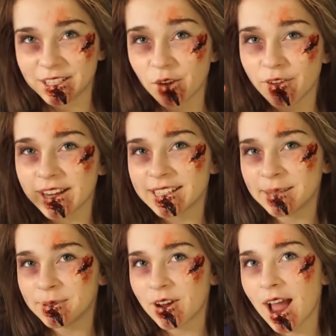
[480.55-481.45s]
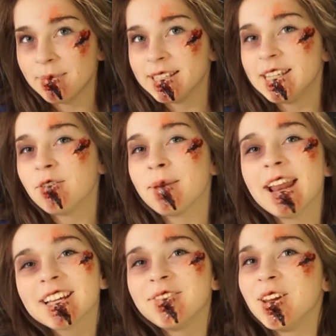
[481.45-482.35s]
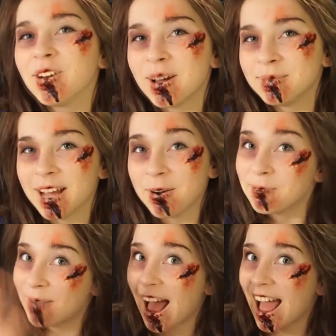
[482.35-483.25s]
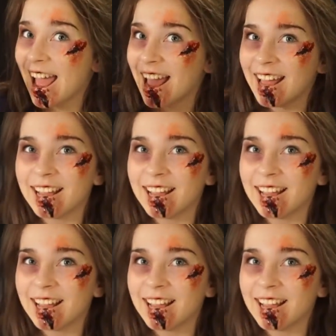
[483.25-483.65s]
Don't forget to subscribe to see when my next video comes out. Bye!